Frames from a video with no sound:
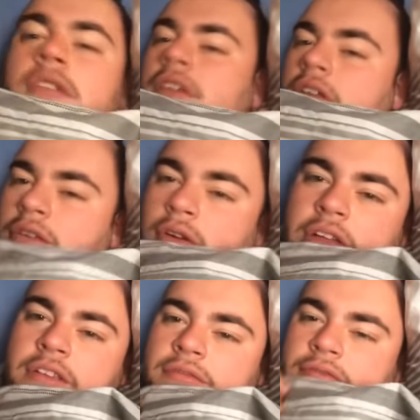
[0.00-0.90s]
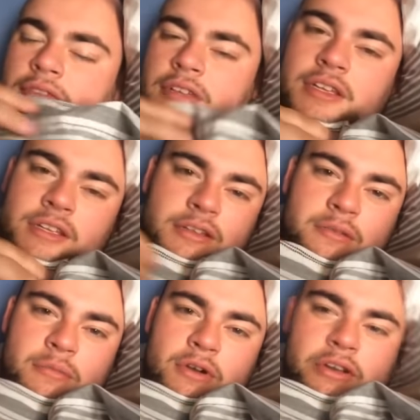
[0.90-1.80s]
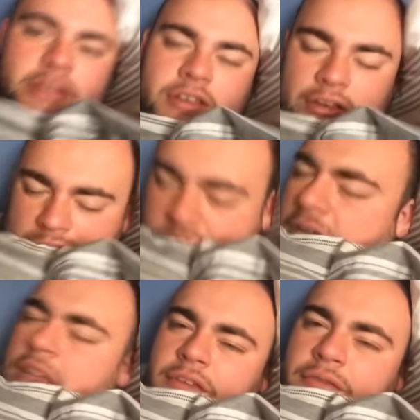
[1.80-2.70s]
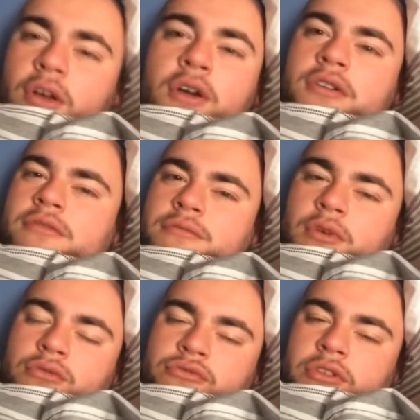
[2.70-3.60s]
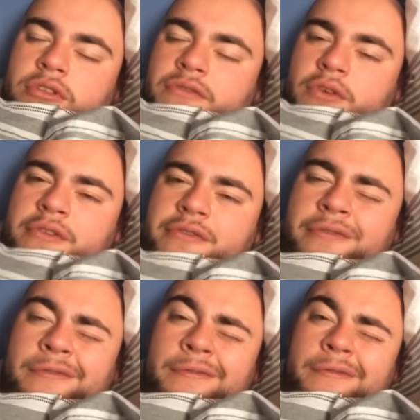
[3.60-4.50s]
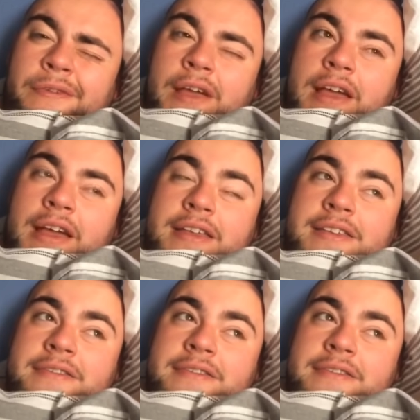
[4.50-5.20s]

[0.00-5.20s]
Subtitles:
How's it going? Good morning. Daily vlog 135.